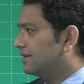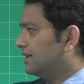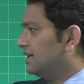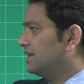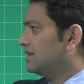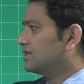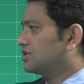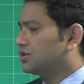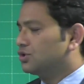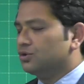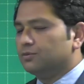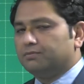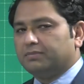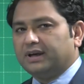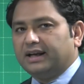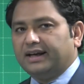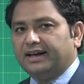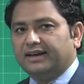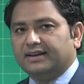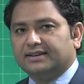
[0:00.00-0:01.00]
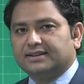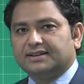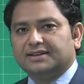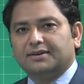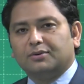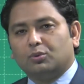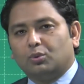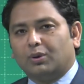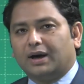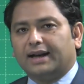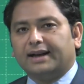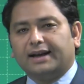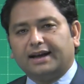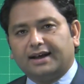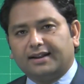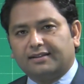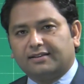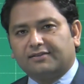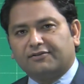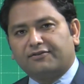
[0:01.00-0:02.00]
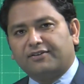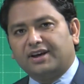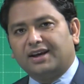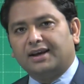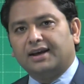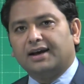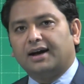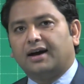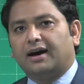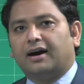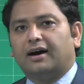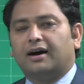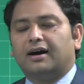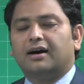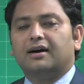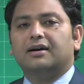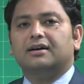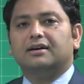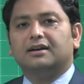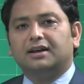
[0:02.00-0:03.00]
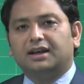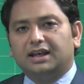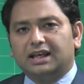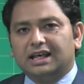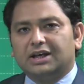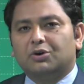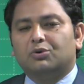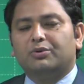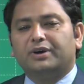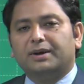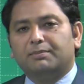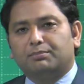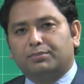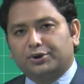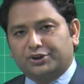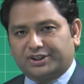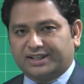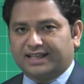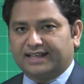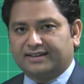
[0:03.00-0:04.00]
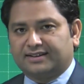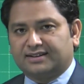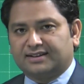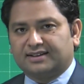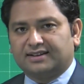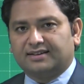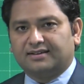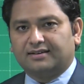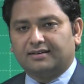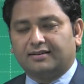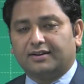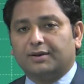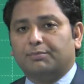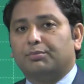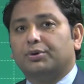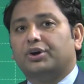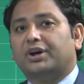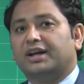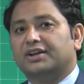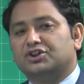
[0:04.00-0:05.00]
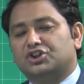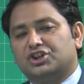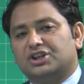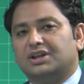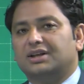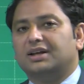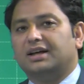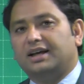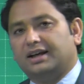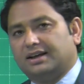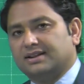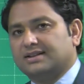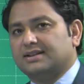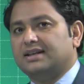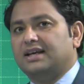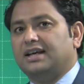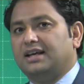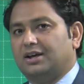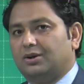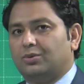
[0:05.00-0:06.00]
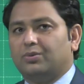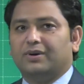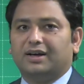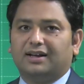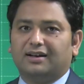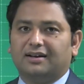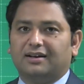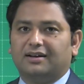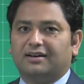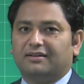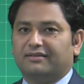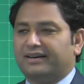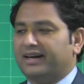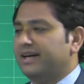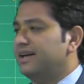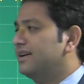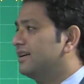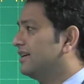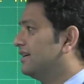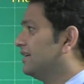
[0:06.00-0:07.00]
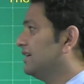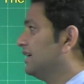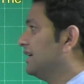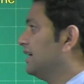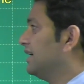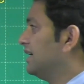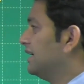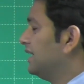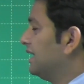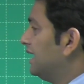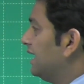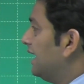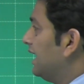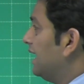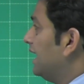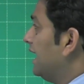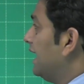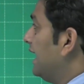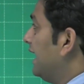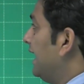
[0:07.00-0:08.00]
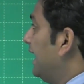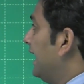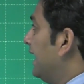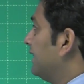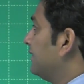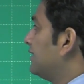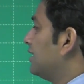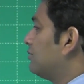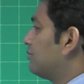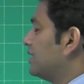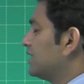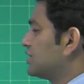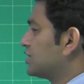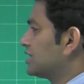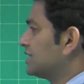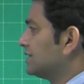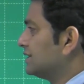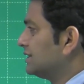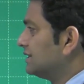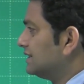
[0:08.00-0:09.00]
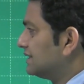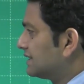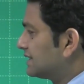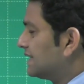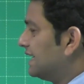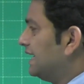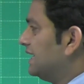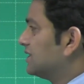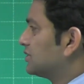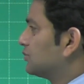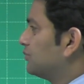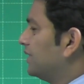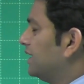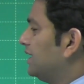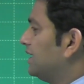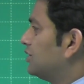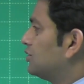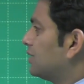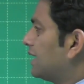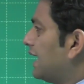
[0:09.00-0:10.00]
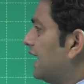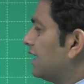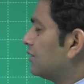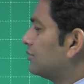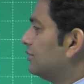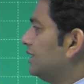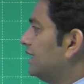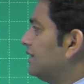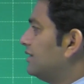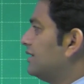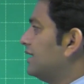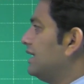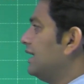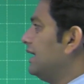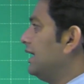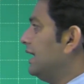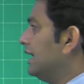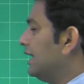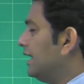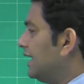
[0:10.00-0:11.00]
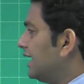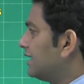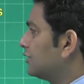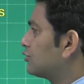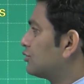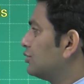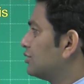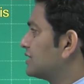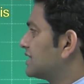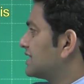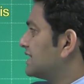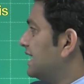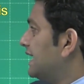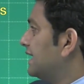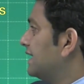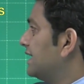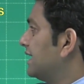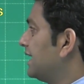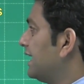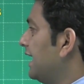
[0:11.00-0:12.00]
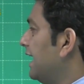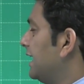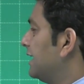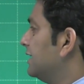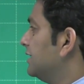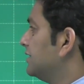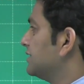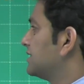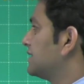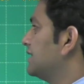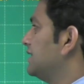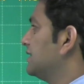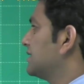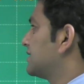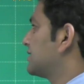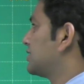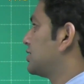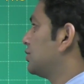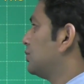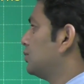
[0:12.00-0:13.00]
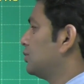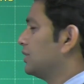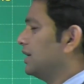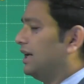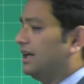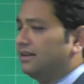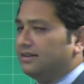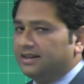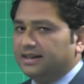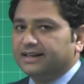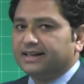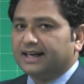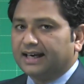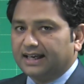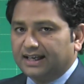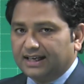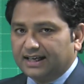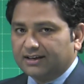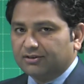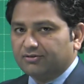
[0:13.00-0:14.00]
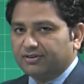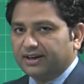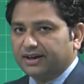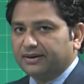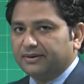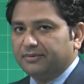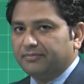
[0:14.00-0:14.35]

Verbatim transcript: these two plates, 1 and 3, are equipotent. Their potential is equal, right? And the question says we need to calculate the electrostatic energy stored in the dielectric.